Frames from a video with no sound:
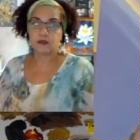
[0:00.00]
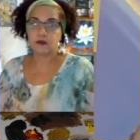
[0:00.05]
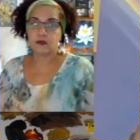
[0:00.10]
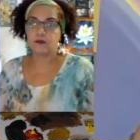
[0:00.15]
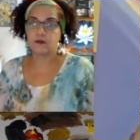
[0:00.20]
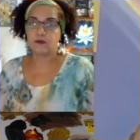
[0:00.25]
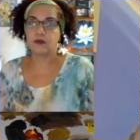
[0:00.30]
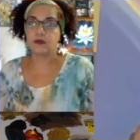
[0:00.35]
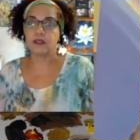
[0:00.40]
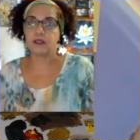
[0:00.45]

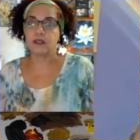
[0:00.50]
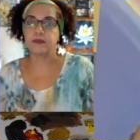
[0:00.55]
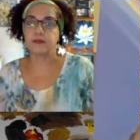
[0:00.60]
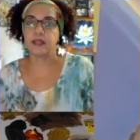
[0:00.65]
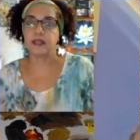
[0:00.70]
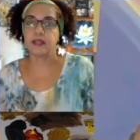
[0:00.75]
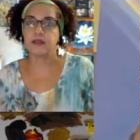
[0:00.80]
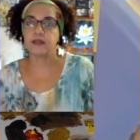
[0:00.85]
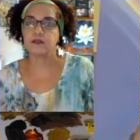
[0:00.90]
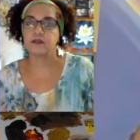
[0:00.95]
Well, I'm
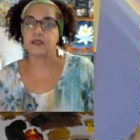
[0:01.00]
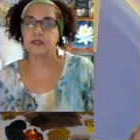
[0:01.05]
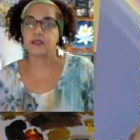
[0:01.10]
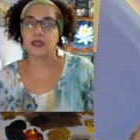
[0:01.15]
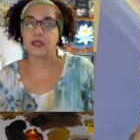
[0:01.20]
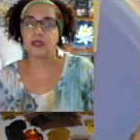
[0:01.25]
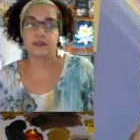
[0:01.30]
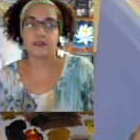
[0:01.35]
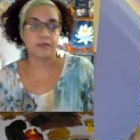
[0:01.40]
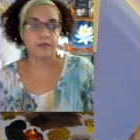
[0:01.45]
glad you're
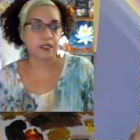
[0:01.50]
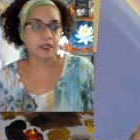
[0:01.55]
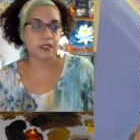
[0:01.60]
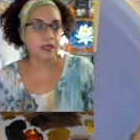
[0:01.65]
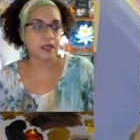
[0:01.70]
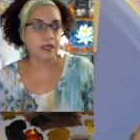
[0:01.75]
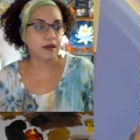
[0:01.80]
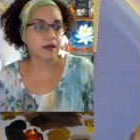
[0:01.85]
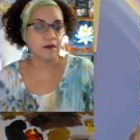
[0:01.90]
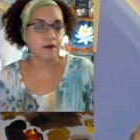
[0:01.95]
telling me
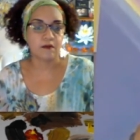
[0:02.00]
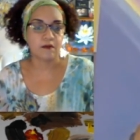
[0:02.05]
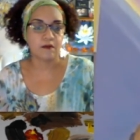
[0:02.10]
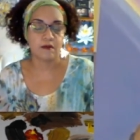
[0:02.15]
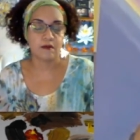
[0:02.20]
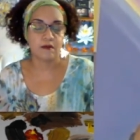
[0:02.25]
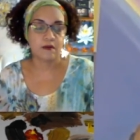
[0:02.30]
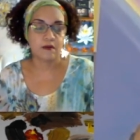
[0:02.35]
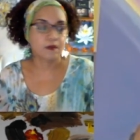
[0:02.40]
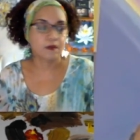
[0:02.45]
now,
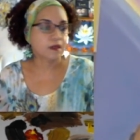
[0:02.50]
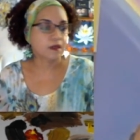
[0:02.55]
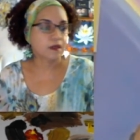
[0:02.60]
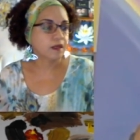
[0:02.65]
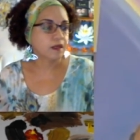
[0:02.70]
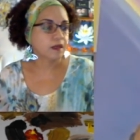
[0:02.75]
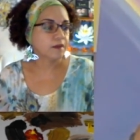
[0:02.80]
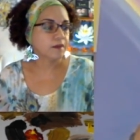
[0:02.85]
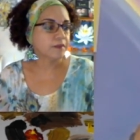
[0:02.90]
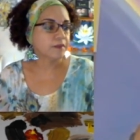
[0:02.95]

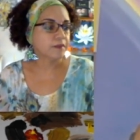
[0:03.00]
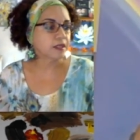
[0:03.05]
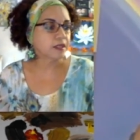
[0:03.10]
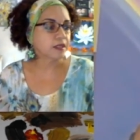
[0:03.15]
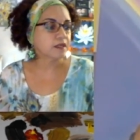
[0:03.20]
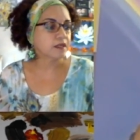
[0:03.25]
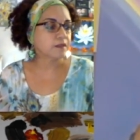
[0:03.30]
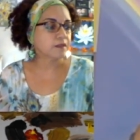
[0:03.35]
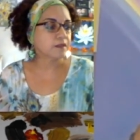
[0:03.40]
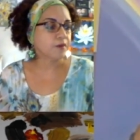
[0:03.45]

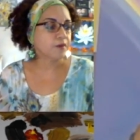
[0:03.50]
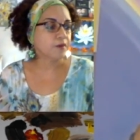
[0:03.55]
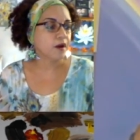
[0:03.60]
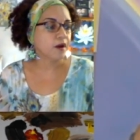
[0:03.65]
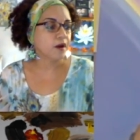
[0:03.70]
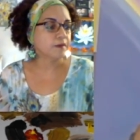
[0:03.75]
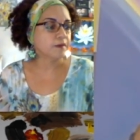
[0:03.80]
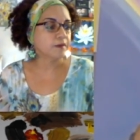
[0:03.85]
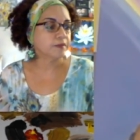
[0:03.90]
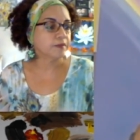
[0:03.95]
because it
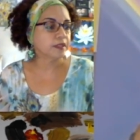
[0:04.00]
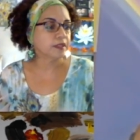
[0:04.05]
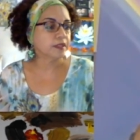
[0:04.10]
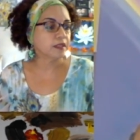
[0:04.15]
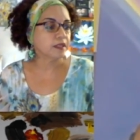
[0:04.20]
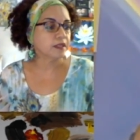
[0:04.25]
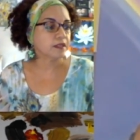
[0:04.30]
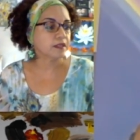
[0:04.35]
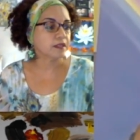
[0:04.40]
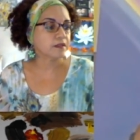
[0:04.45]

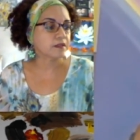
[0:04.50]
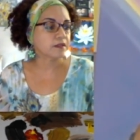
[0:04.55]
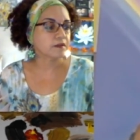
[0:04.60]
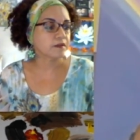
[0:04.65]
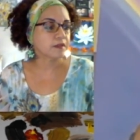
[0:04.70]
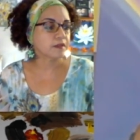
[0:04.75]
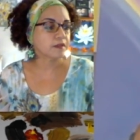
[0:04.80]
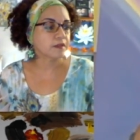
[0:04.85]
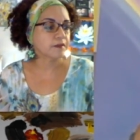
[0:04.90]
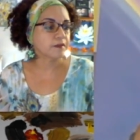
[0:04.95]
probably is,
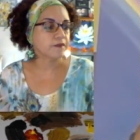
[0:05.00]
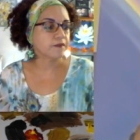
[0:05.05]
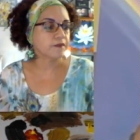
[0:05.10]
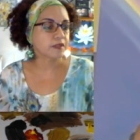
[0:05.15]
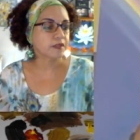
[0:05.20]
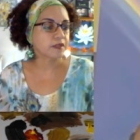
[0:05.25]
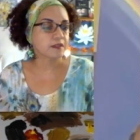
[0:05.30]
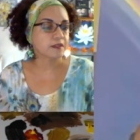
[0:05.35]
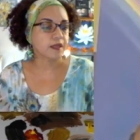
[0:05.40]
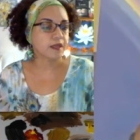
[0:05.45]
so let me
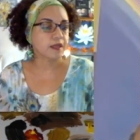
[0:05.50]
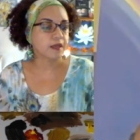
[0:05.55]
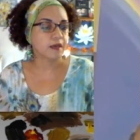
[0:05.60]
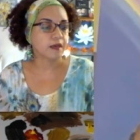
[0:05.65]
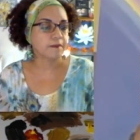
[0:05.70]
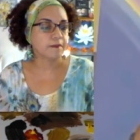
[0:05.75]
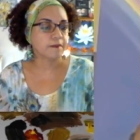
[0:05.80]
fix that.